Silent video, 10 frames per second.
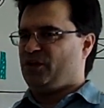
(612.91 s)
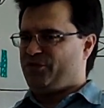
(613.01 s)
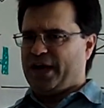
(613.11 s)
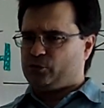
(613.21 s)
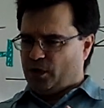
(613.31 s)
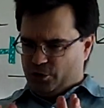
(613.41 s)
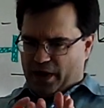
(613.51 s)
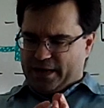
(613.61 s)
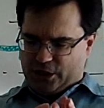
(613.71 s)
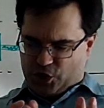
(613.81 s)
In fact, while
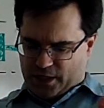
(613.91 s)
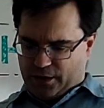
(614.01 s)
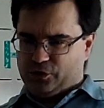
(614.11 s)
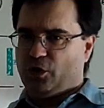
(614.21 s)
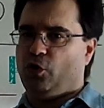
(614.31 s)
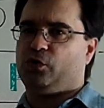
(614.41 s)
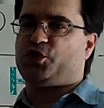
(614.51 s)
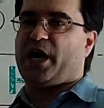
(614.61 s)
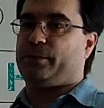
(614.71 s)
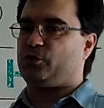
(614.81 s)
you're at it, check out the whole
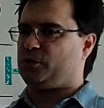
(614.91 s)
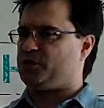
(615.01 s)
chapter